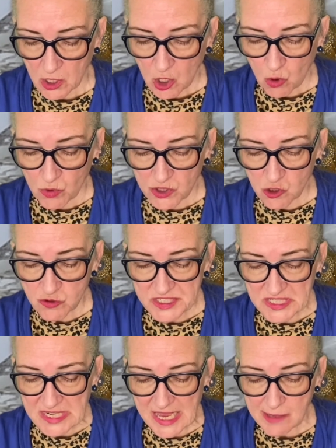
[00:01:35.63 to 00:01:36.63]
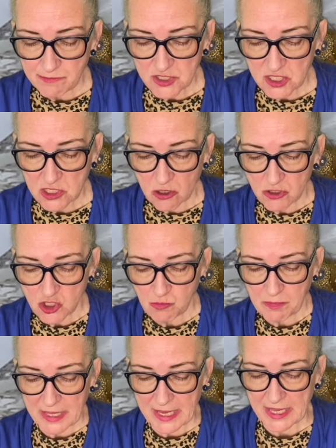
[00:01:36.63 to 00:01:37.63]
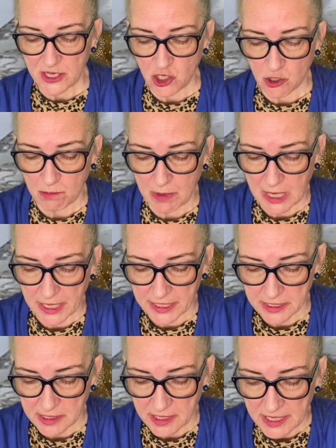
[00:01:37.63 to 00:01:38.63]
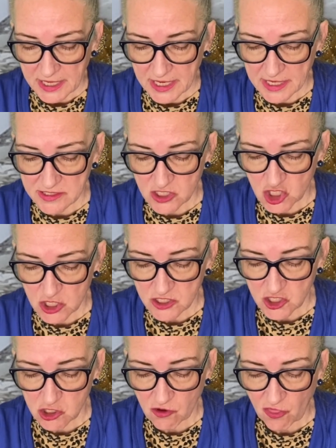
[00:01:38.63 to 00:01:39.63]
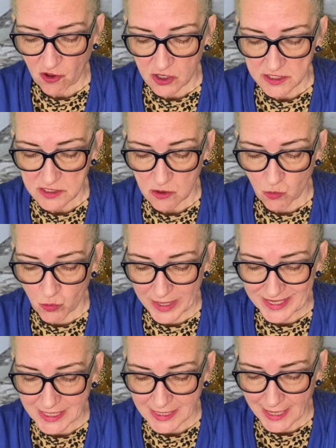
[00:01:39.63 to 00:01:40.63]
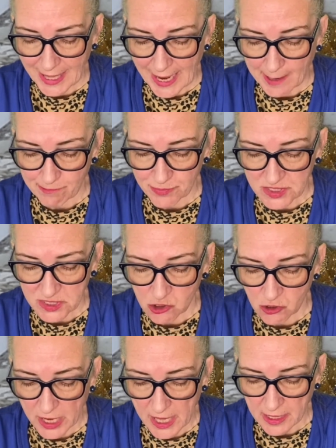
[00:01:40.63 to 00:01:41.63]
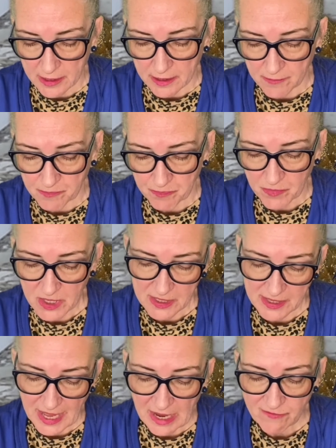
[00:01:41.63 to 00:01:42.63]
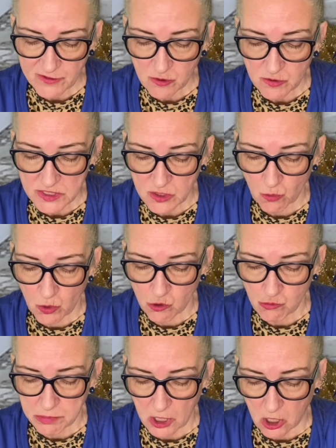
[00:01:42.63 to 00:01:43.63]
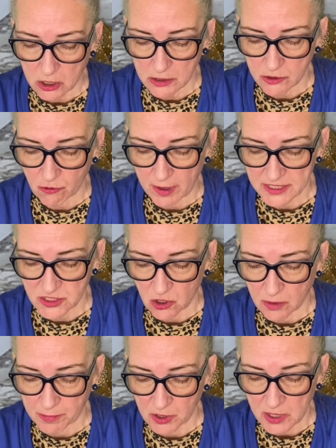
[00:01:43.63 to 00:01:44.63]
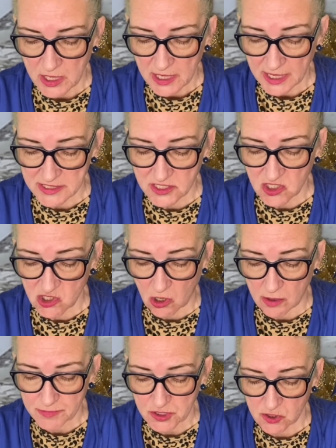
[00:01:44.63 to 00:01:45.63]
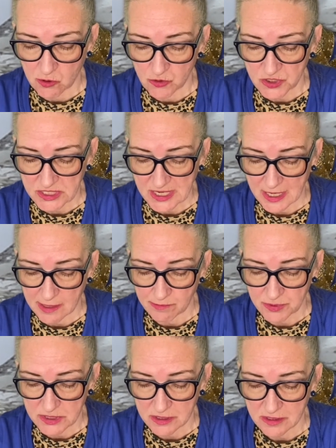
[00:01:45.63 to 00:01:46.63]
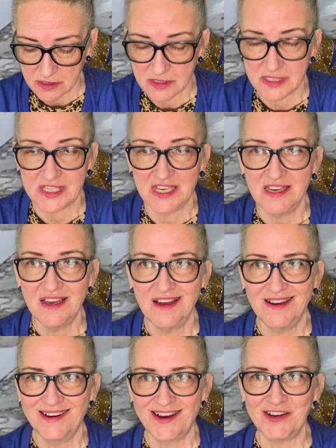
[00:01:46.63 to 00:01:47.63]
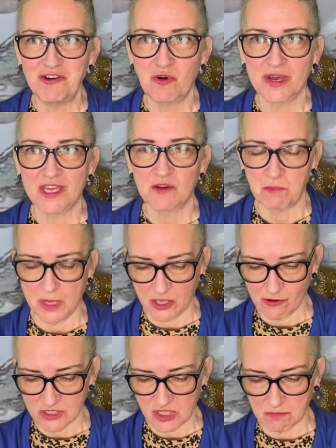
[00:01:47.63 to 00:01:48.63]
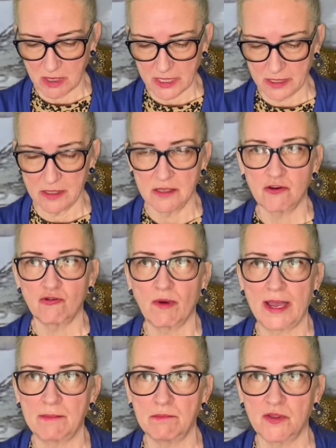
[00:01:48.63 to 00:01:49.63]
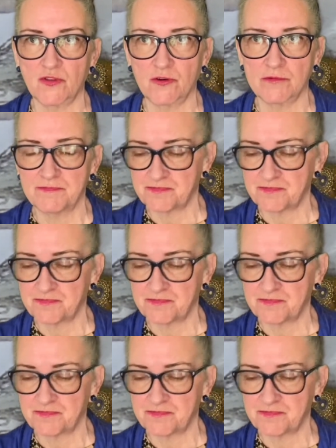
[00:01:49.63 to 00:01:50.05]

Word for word: When those tapes start to play in your mind, it is just your thoughts running laps in your head. Laughter is a roadblock, Grasshopper, and stops those tapes. See? I knew I could make you smile, Grandmother.